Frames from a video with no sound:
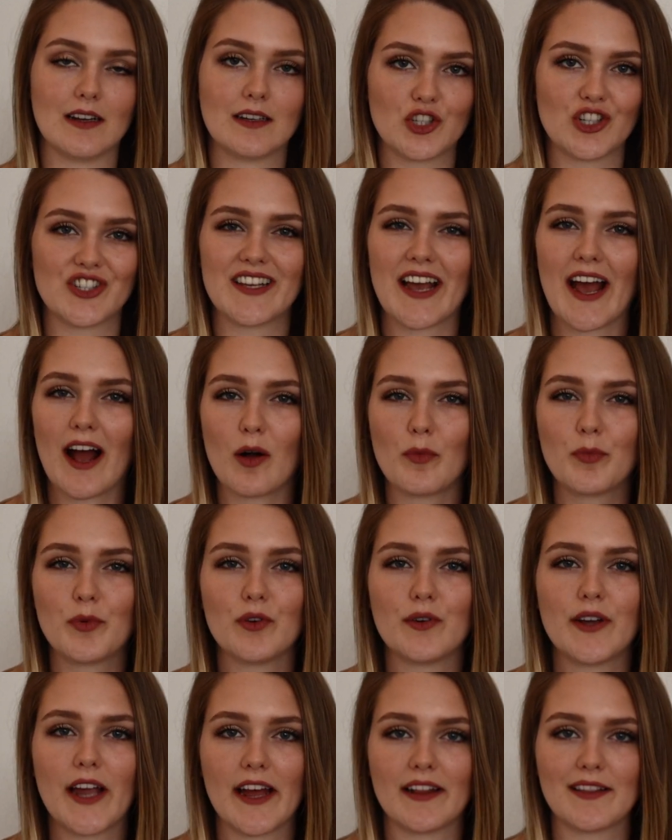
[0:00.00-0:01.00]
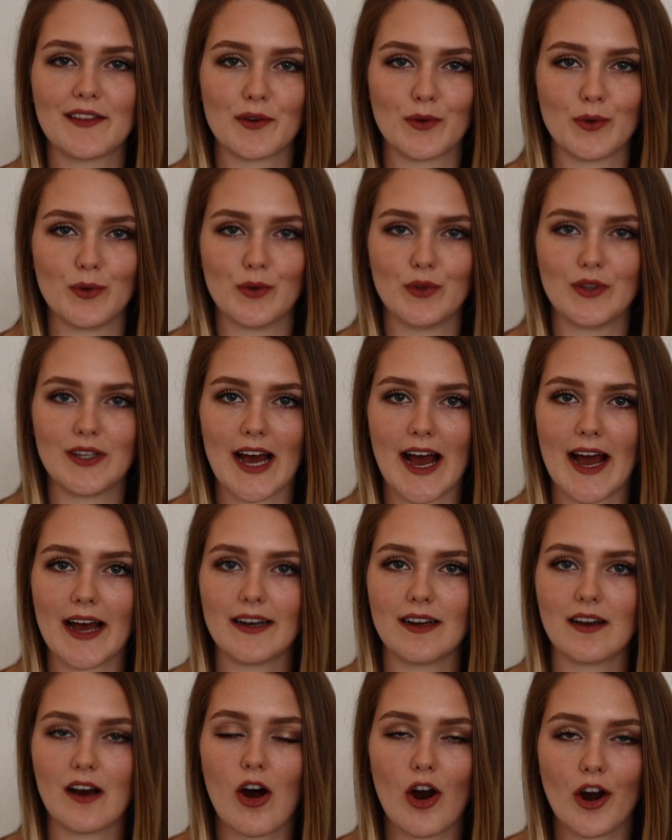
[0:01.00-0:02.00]
just help you get through
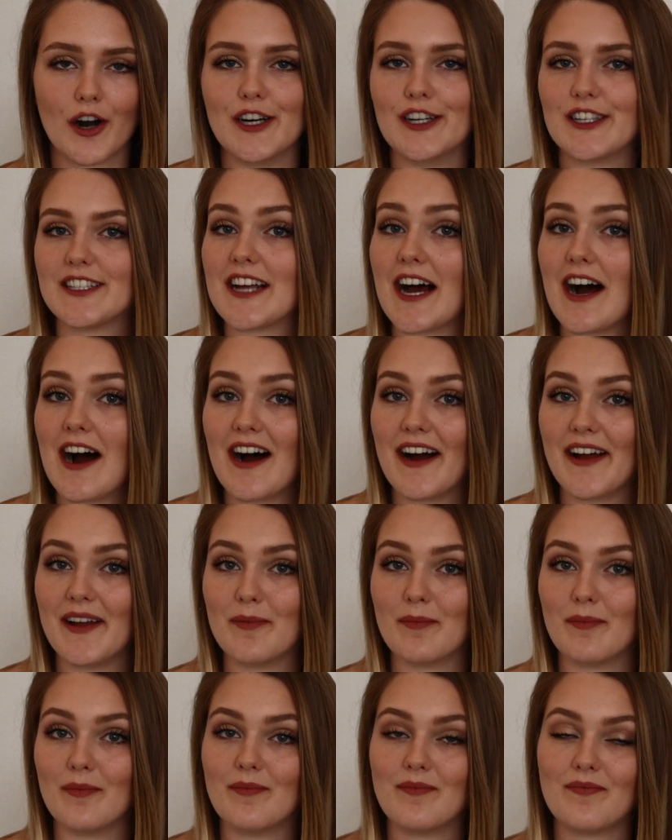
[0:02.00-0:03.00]
that hard time.